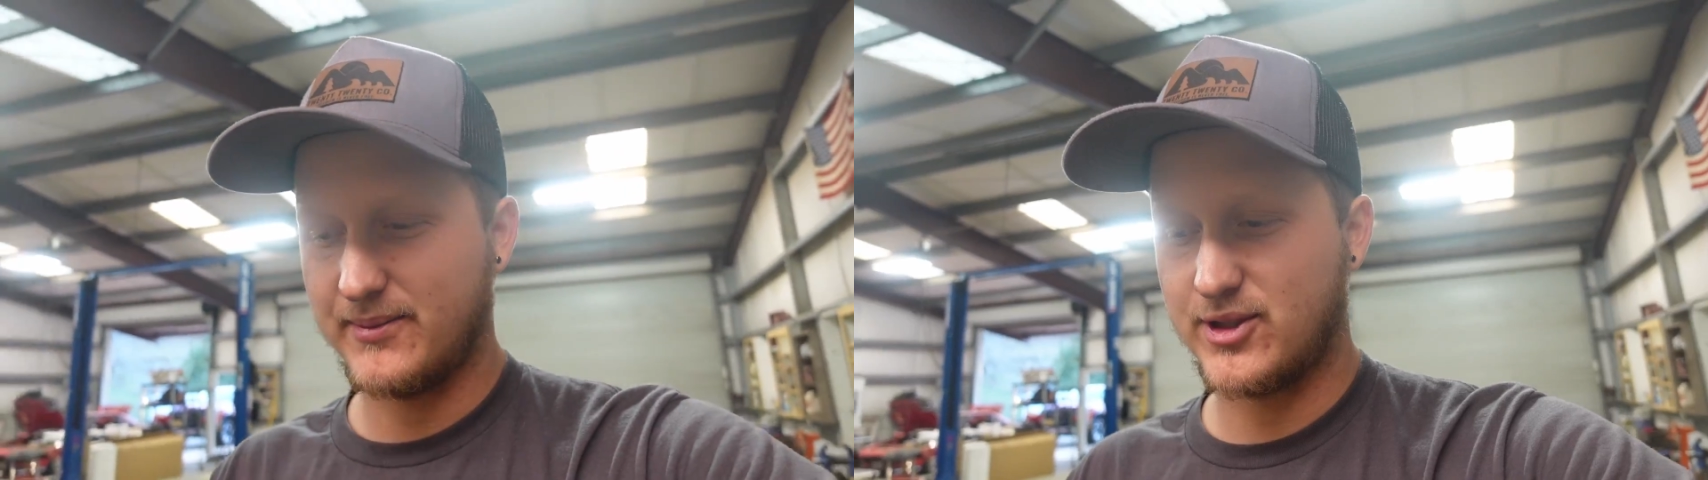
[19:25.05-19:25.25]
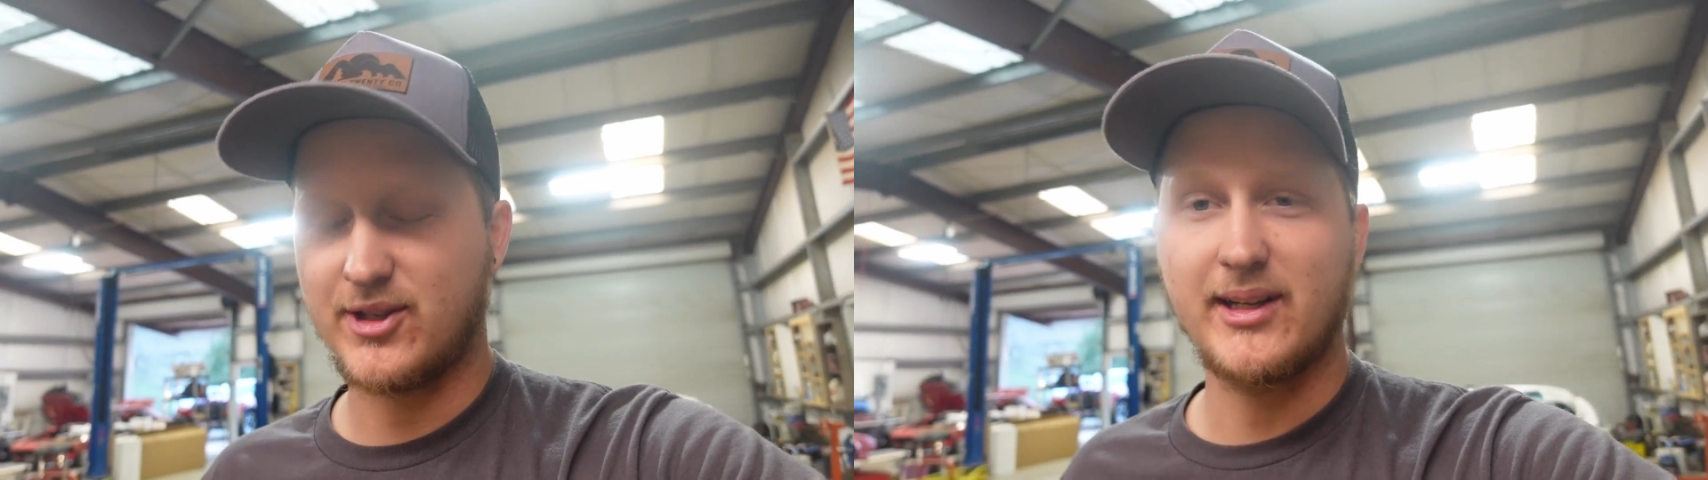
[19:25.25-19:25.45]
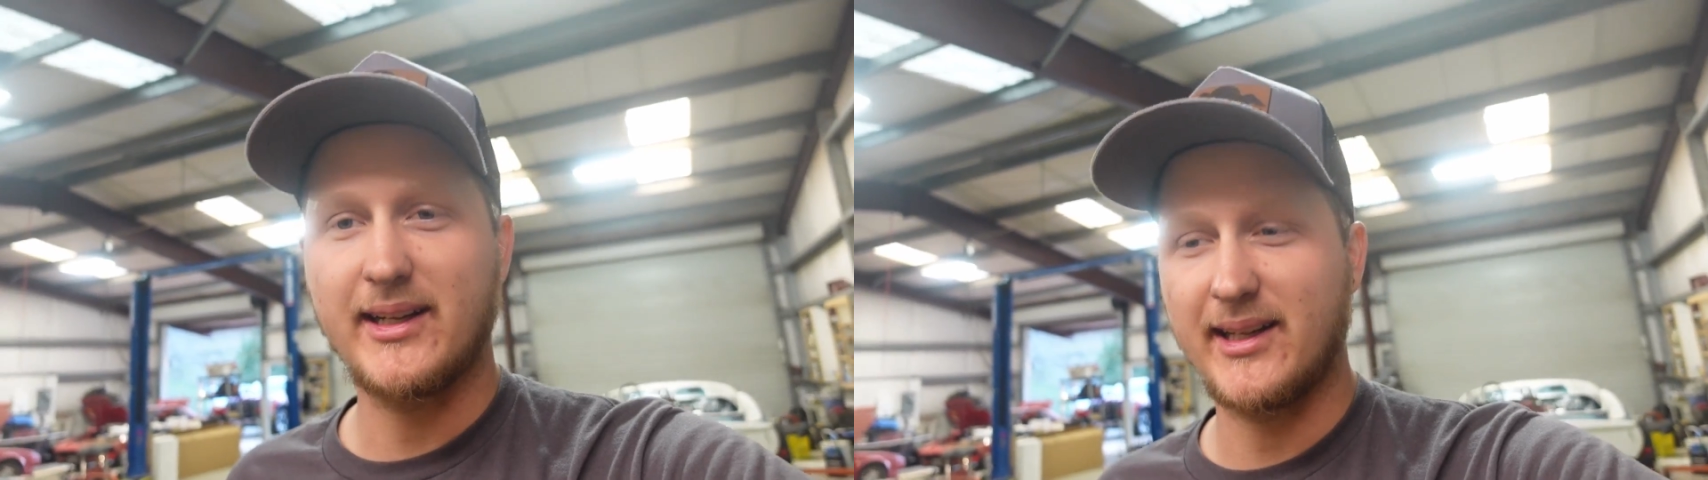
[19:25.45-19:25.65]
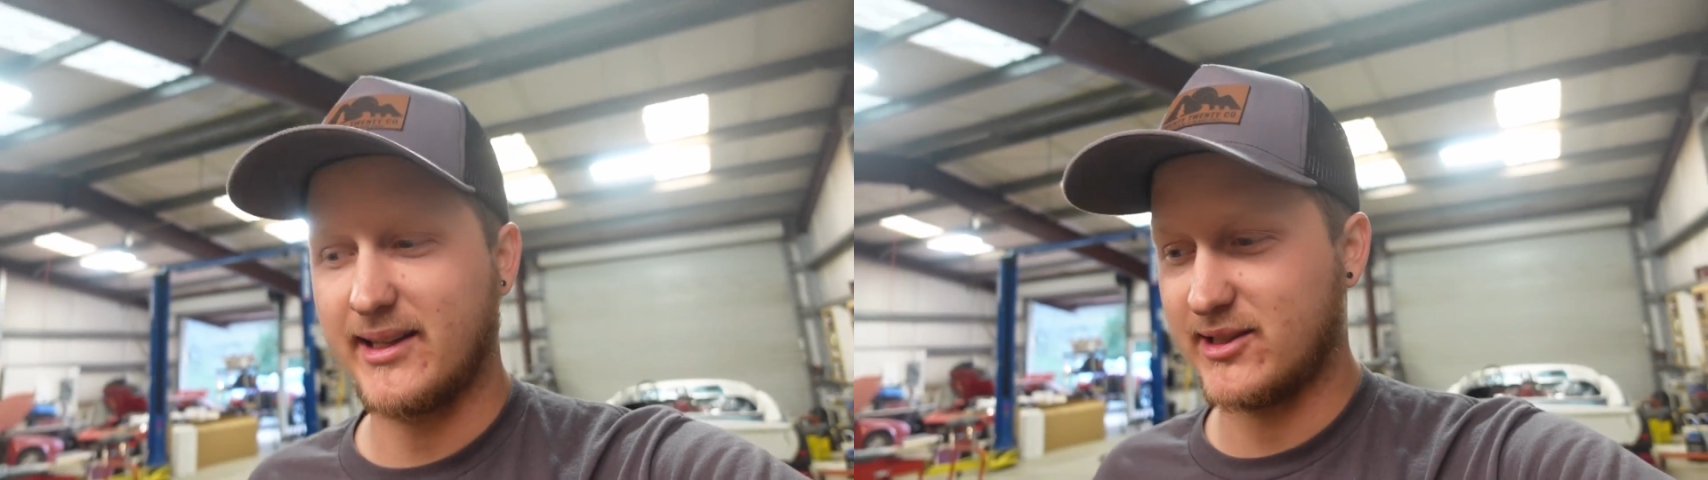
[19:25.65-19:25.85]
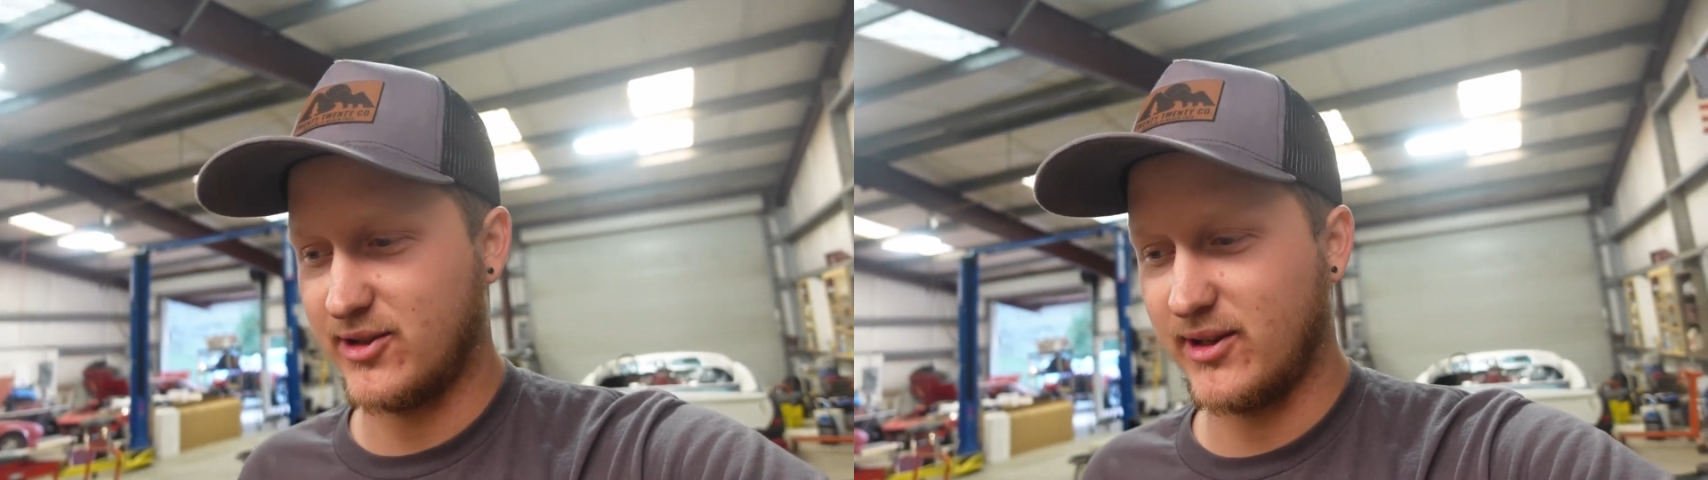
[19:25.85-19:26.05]
just cleaning
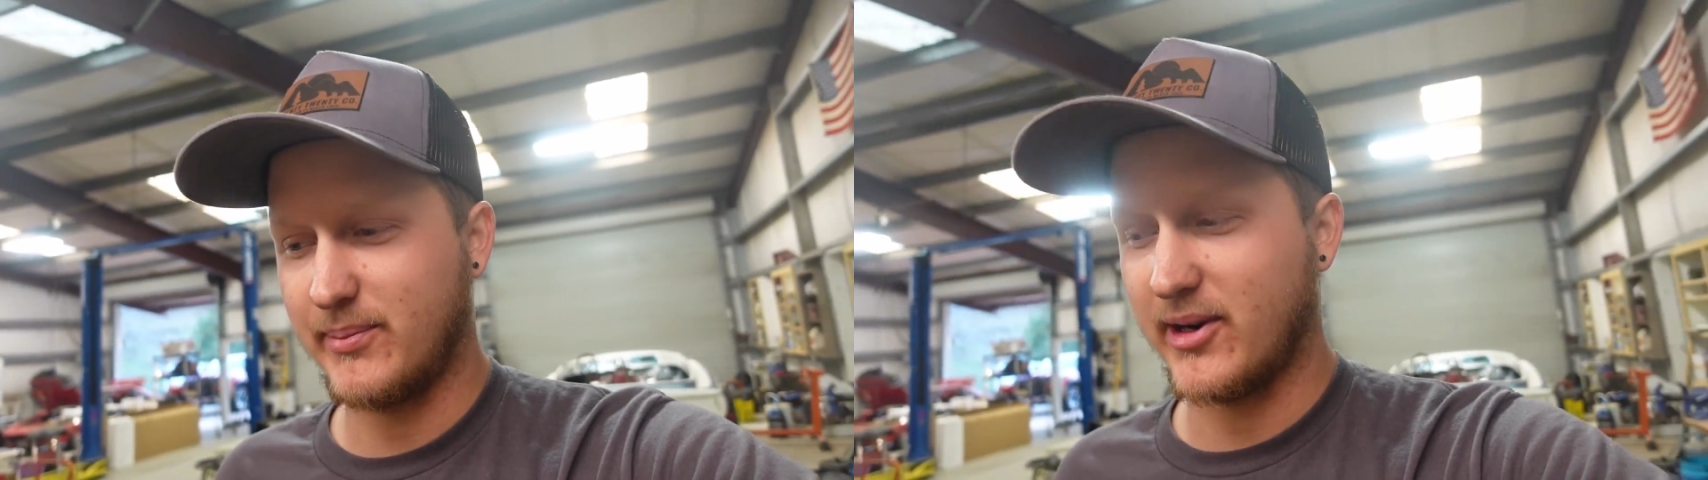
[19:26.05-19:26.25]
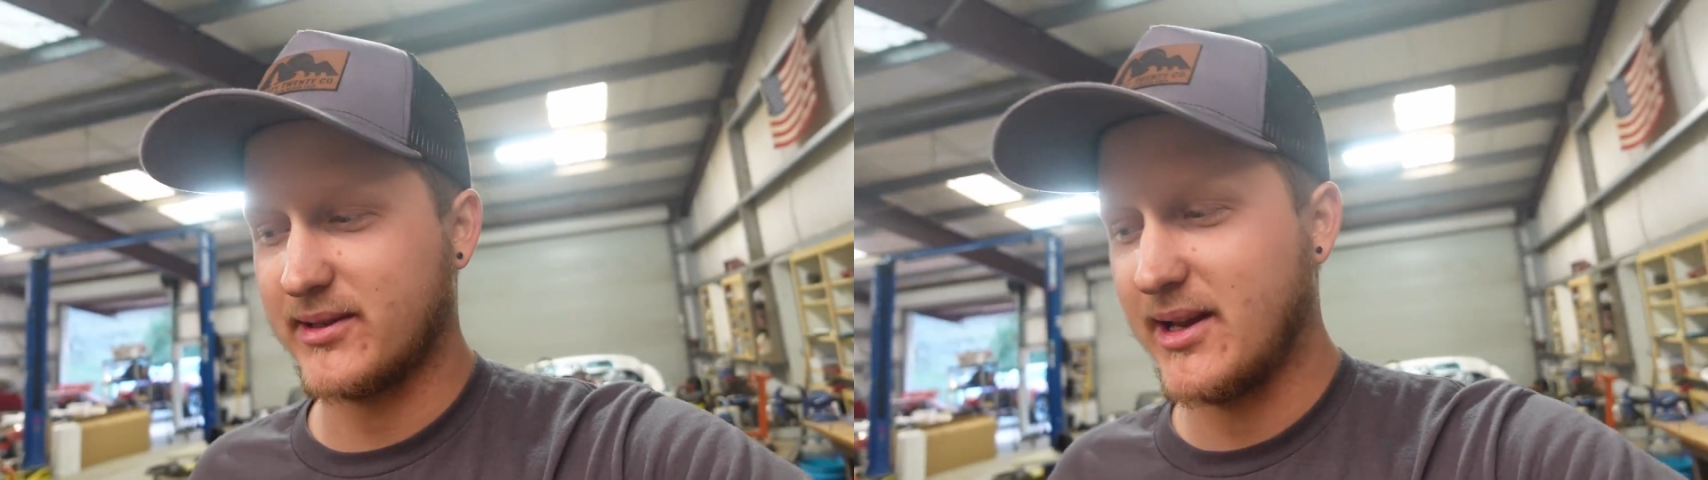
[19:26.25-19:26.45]
these dirty parts.